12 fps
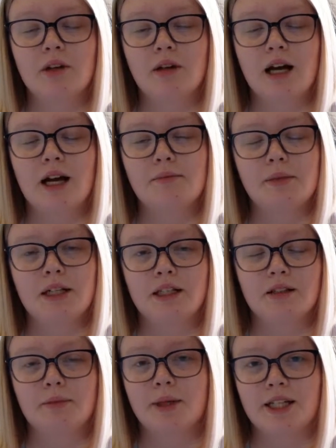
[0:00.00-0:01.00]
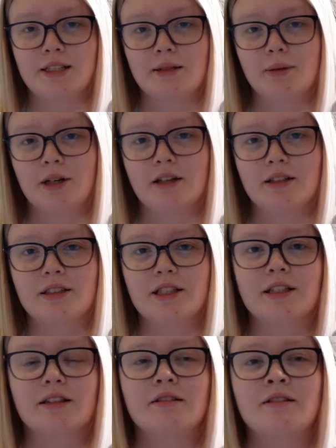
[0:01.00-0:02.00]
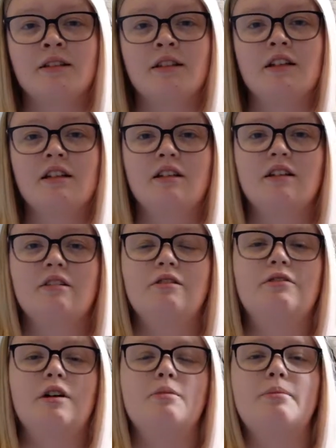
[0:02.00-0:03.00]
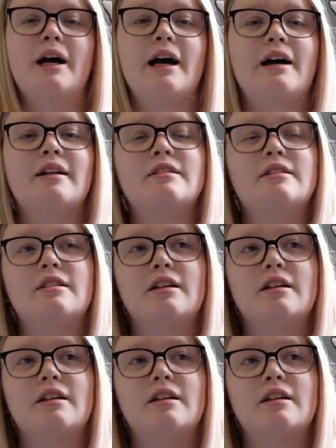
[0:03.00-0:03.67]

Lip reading: had my little pity party and felt bad,